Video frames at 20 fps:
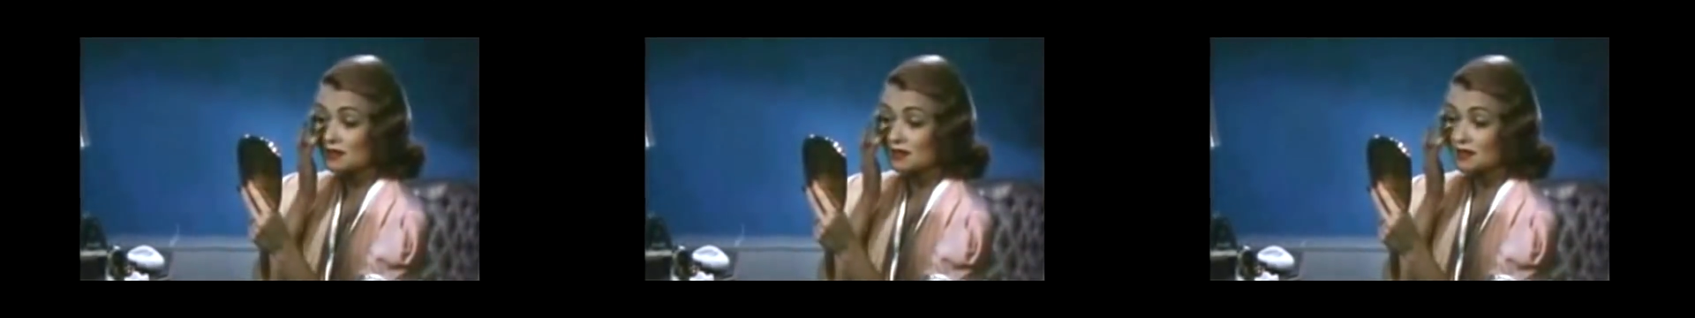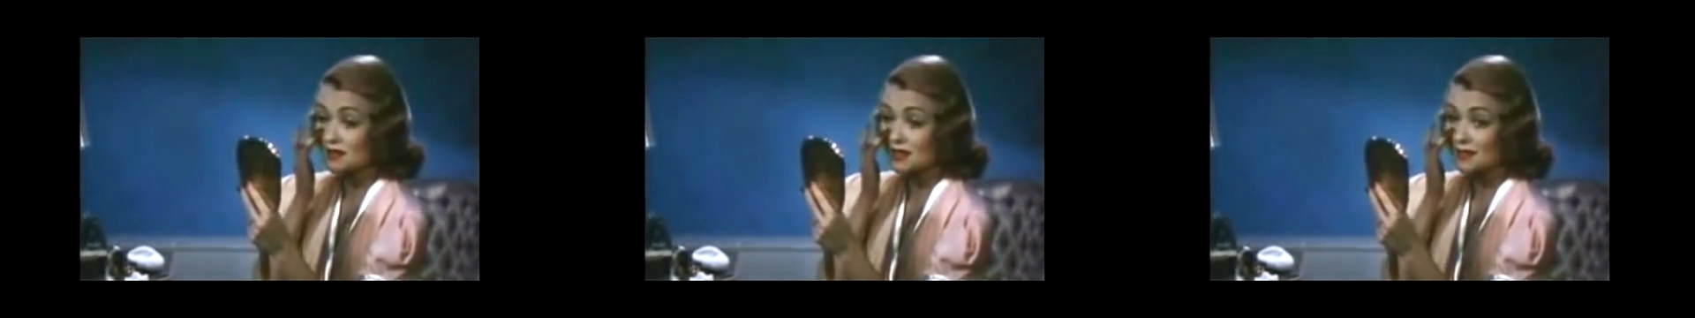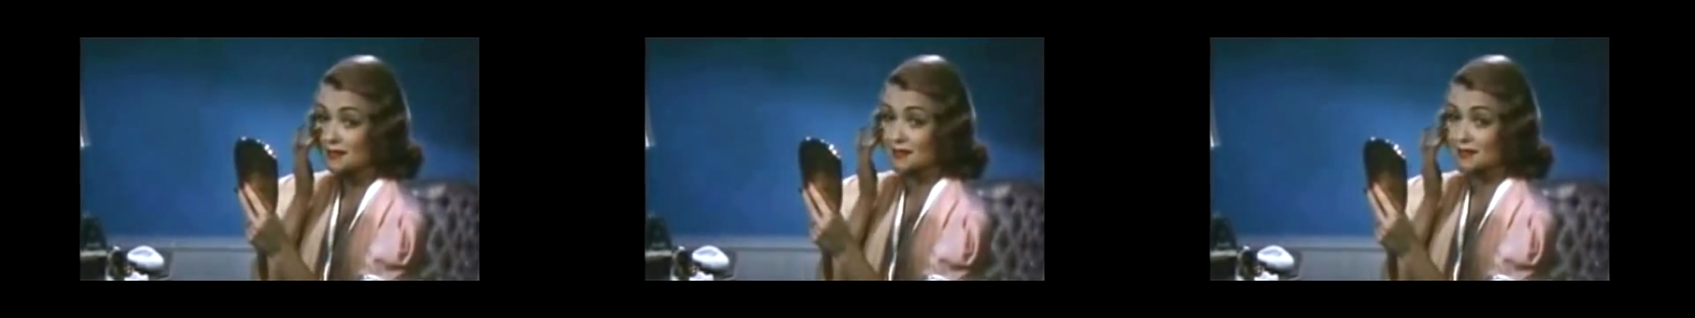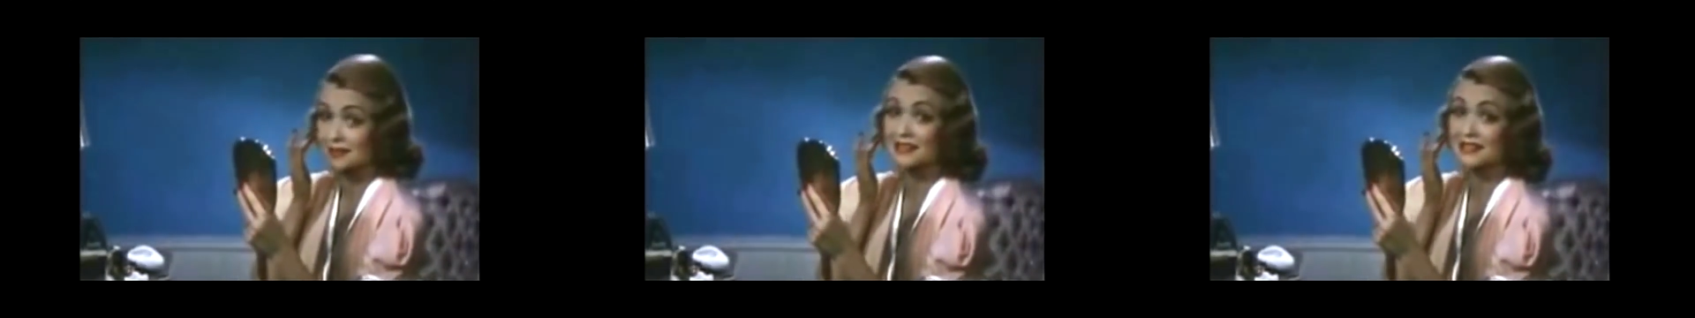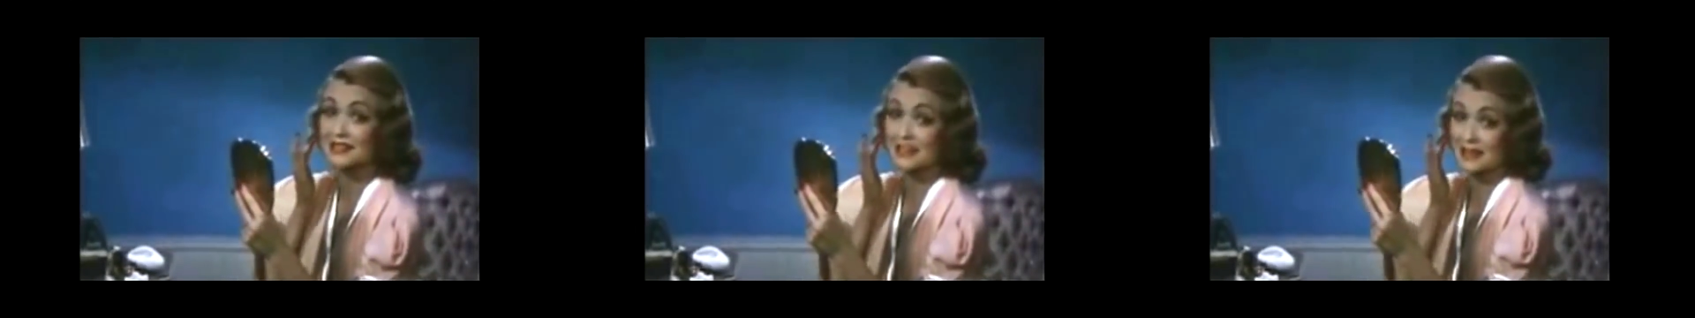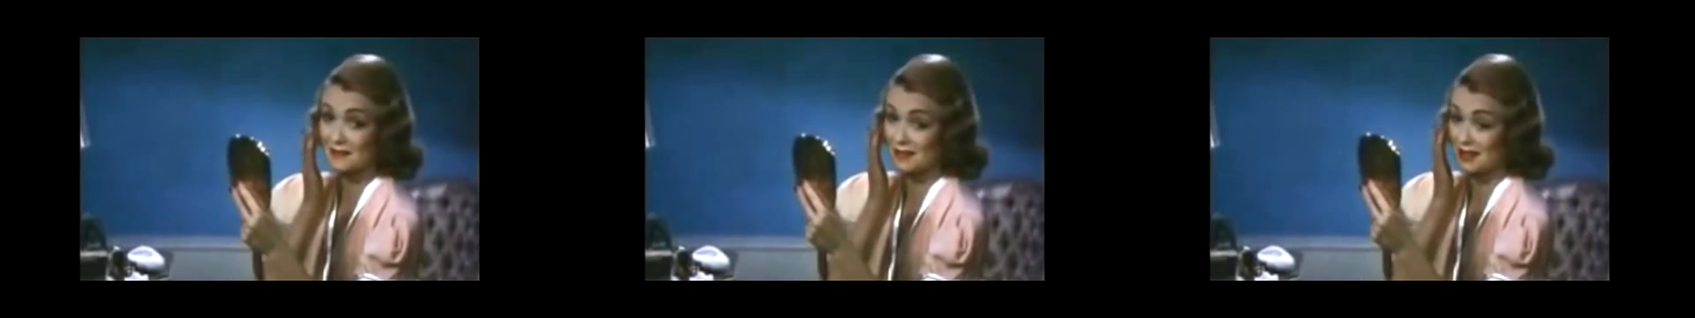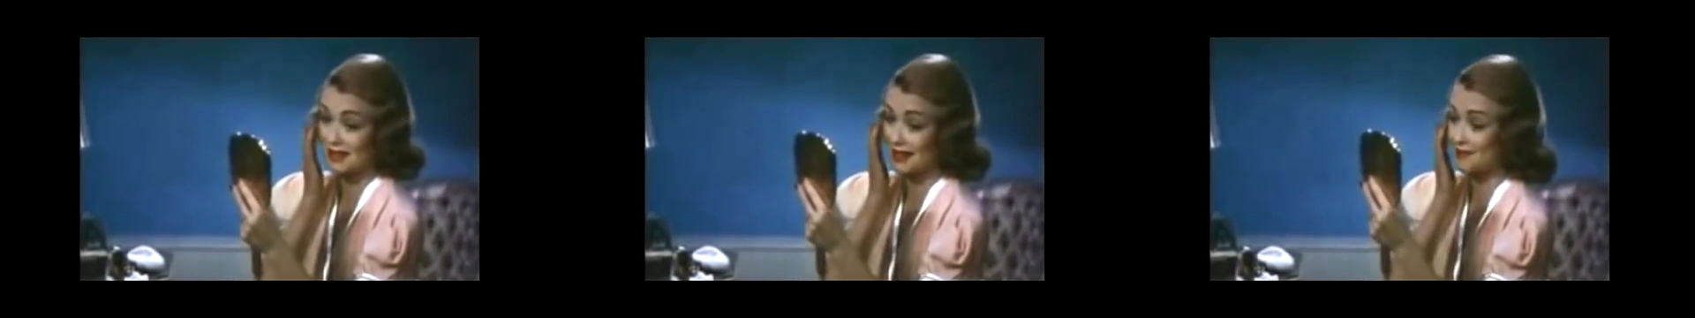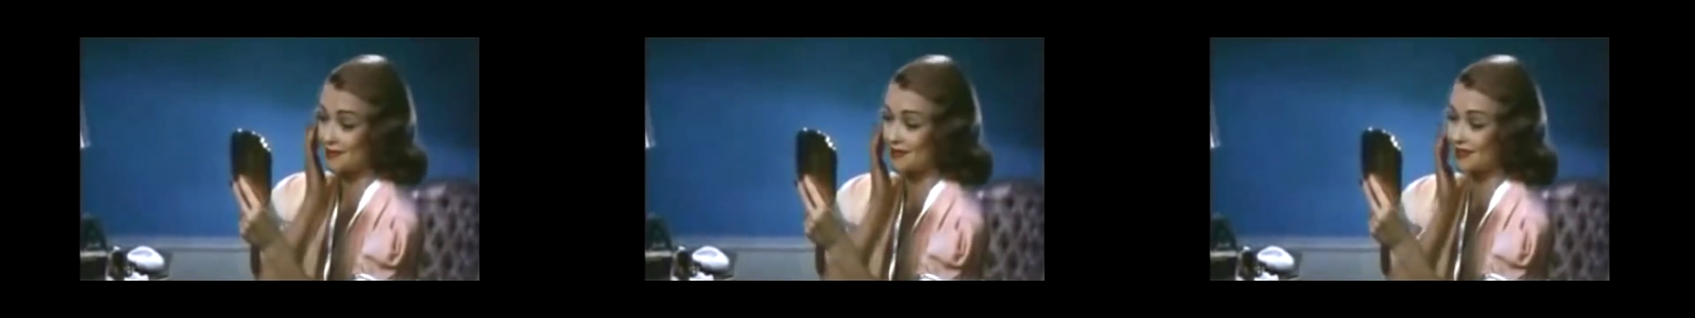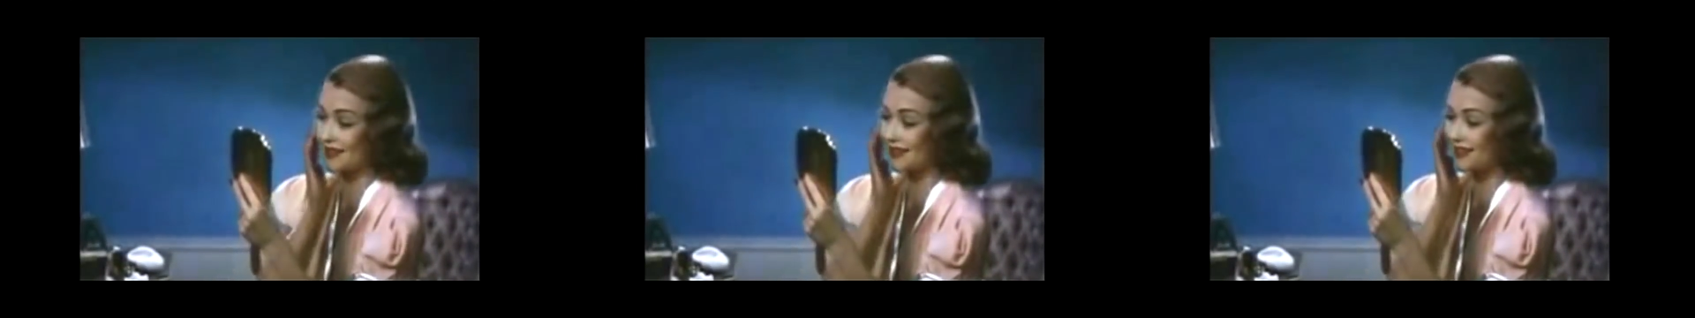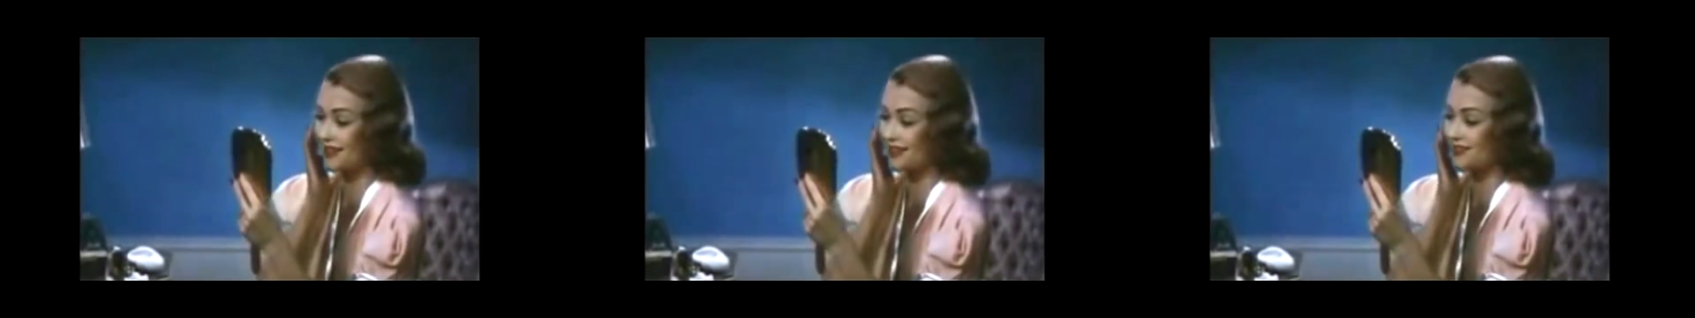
The expectations